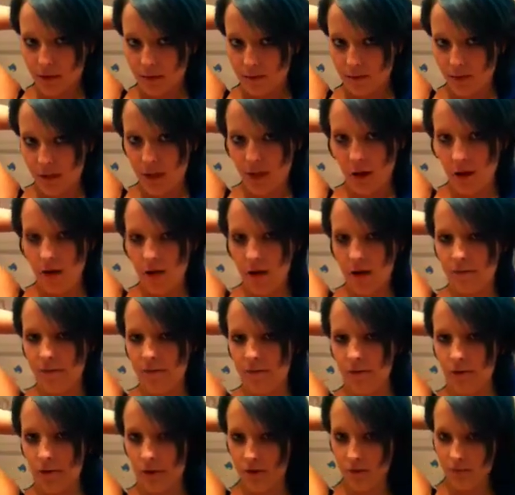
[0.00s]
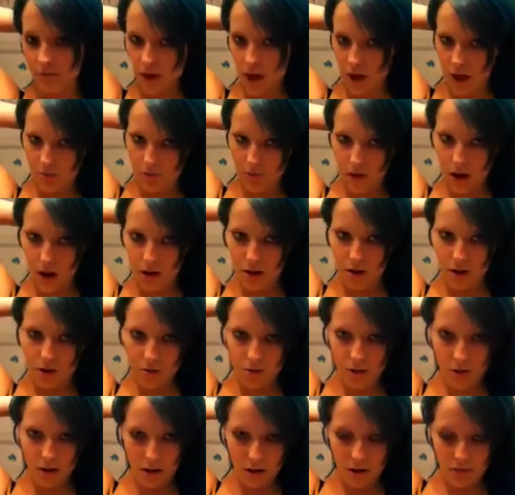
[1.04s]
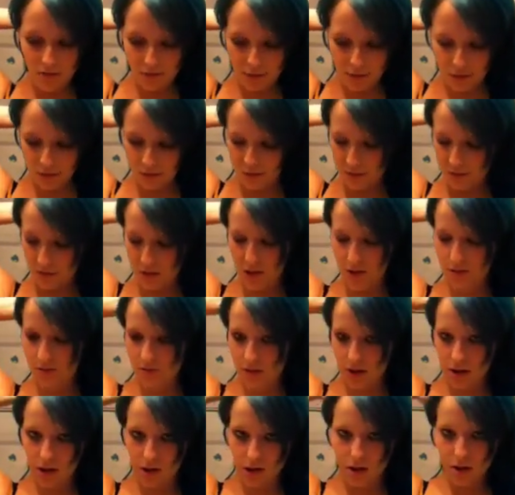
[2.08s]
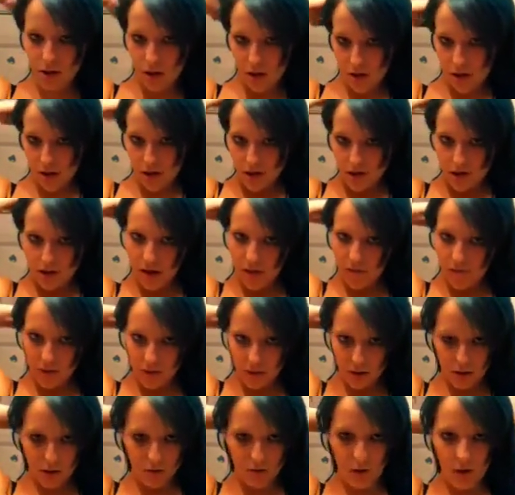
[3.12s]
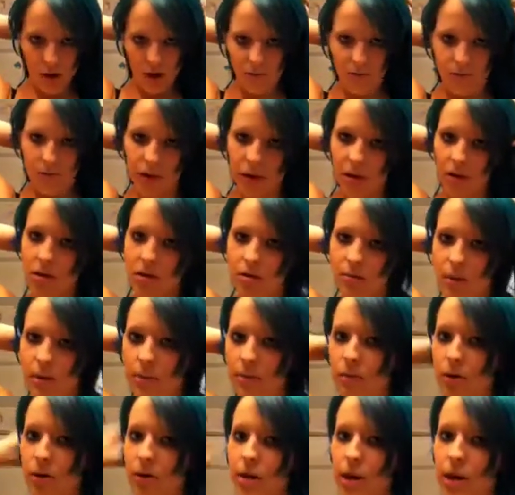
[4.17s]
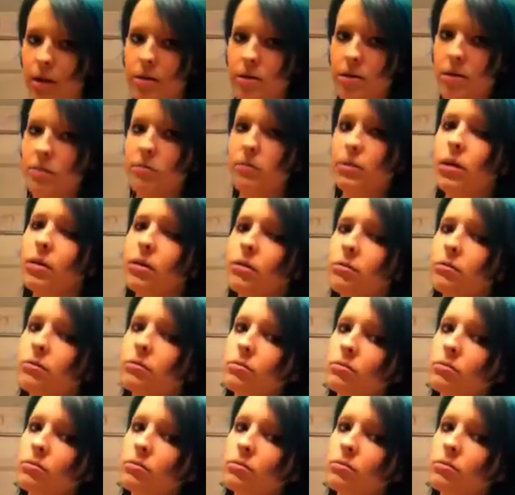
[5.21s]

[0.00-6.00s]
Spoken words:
Sorry if you hear my iPod go off or if you hear my cell phone go off because people are texting me.